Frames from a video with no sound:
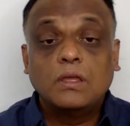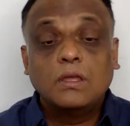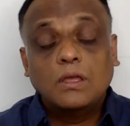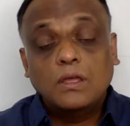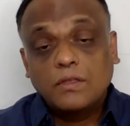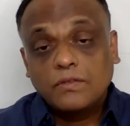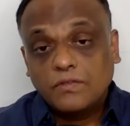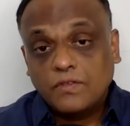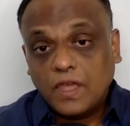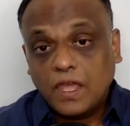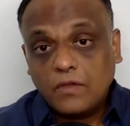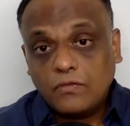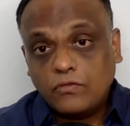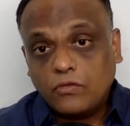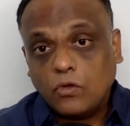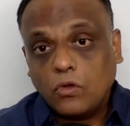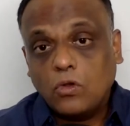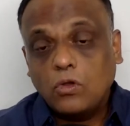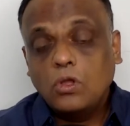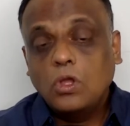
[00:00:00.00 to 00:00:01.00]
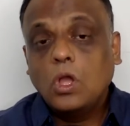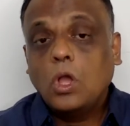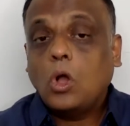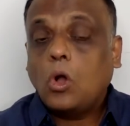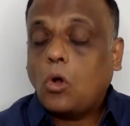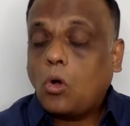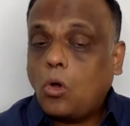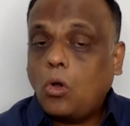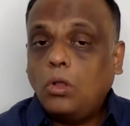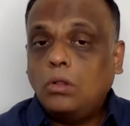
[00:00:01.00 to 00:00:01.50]
Therefore,
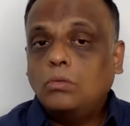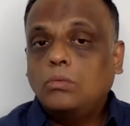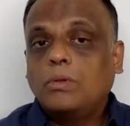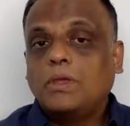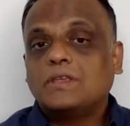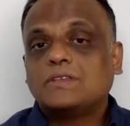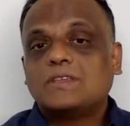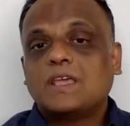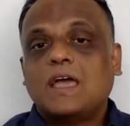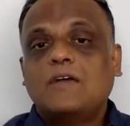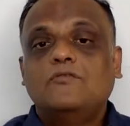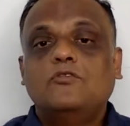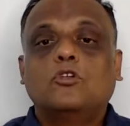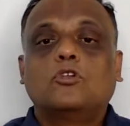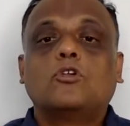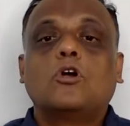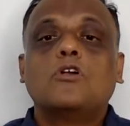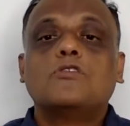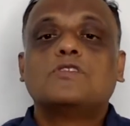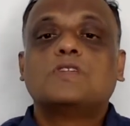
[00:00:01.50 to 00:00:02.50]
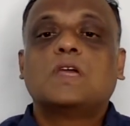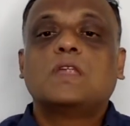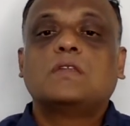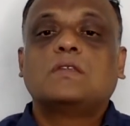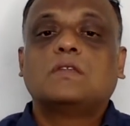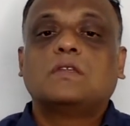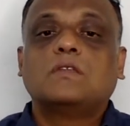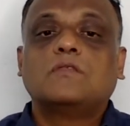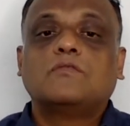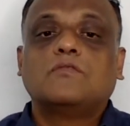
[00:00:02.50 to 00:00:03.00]
always have your content
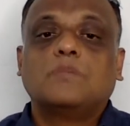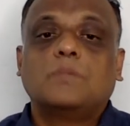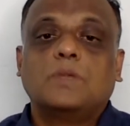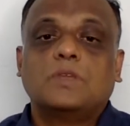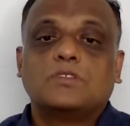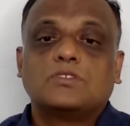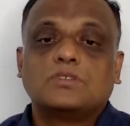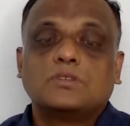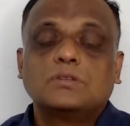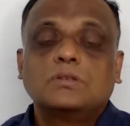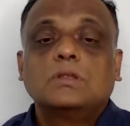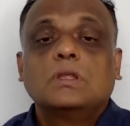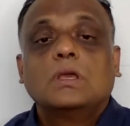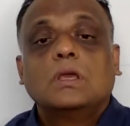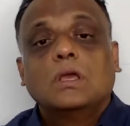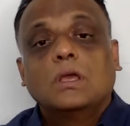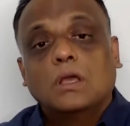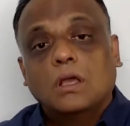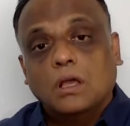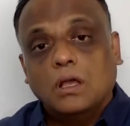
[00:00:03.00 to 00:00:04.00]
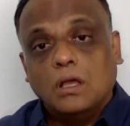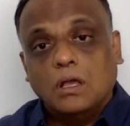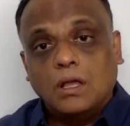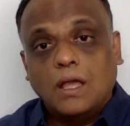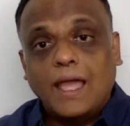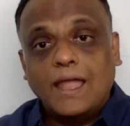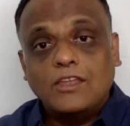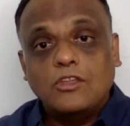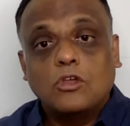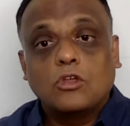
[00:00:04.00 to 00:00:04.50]
information uh,
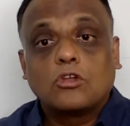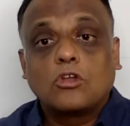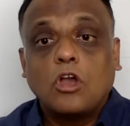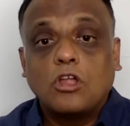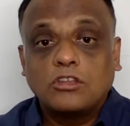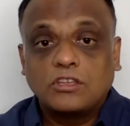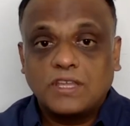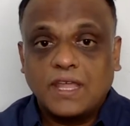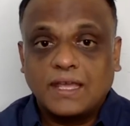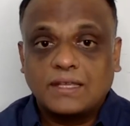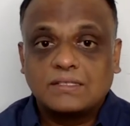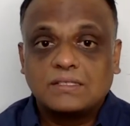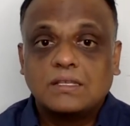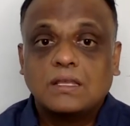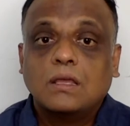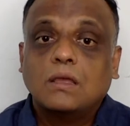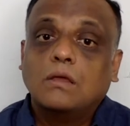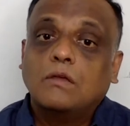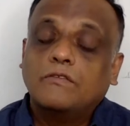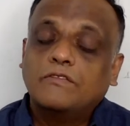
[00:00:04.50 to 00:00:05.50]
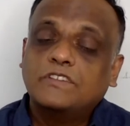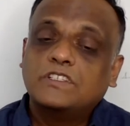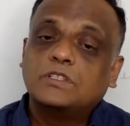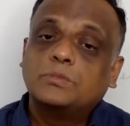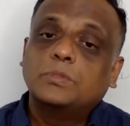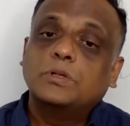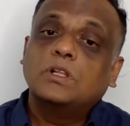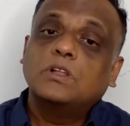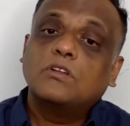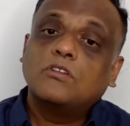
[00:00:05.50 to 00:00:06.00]
and your contacts
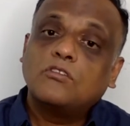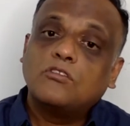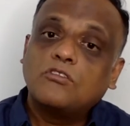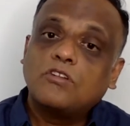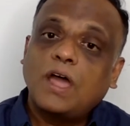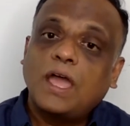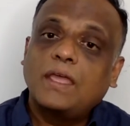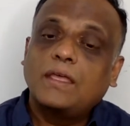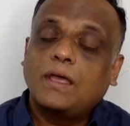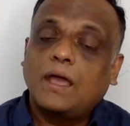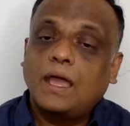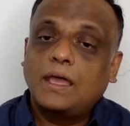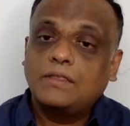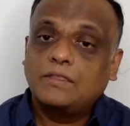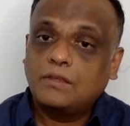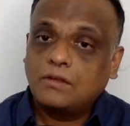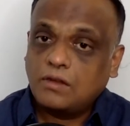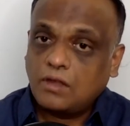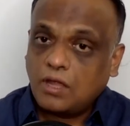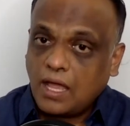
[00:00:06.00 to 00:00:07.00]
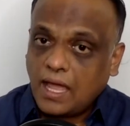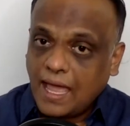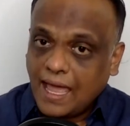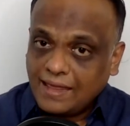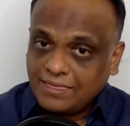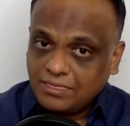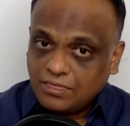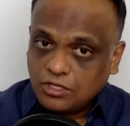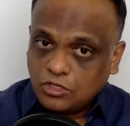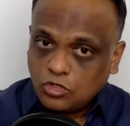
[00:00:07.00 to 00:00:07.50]
visible right either at
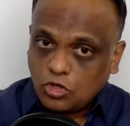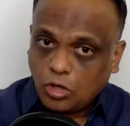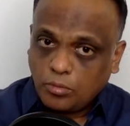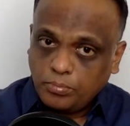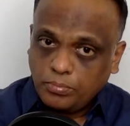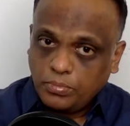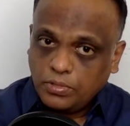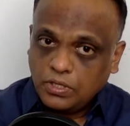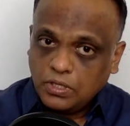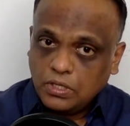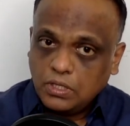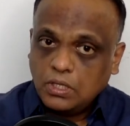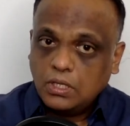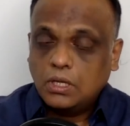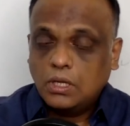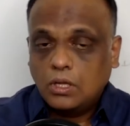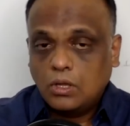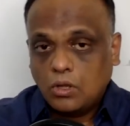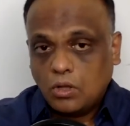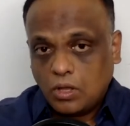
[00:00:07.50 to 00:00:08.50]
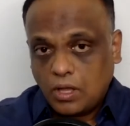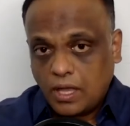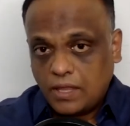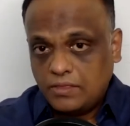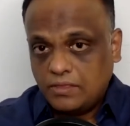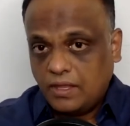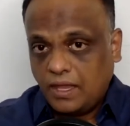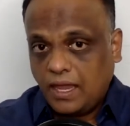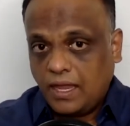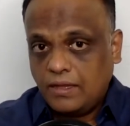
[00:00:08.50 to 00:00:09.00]
the top and the
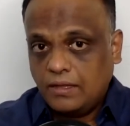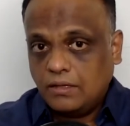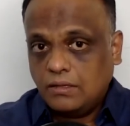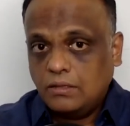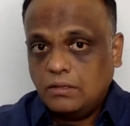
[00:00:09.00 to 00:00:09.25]
header